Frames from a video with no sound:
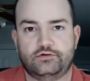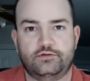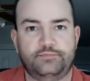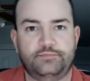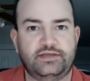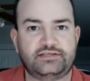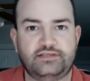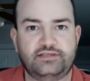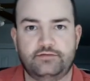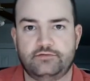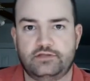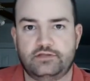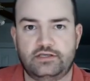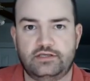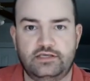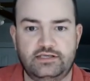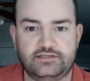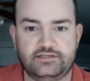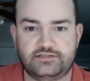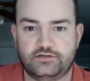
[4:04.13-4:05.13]
It makes everything
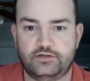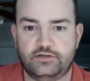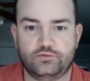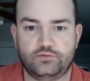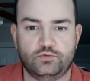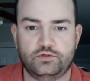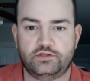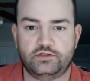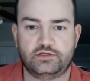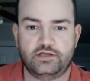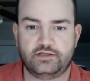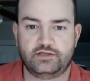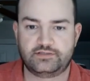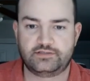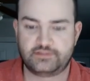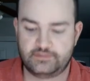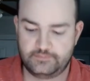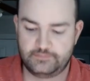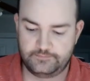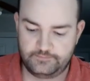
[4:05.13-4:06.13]
easier. It really does.